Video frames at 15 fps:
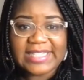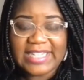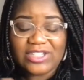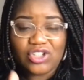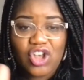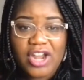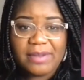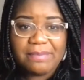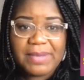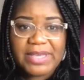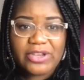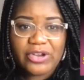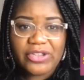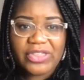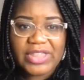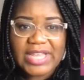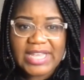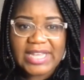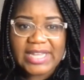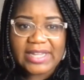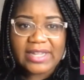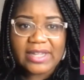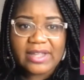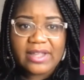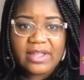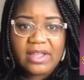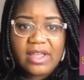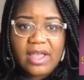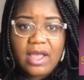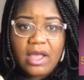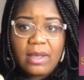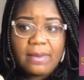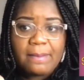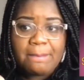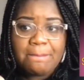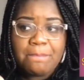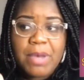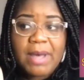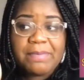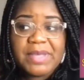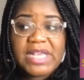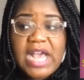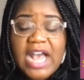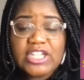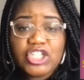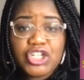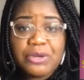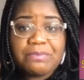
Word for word: is going to be your thing. But because you're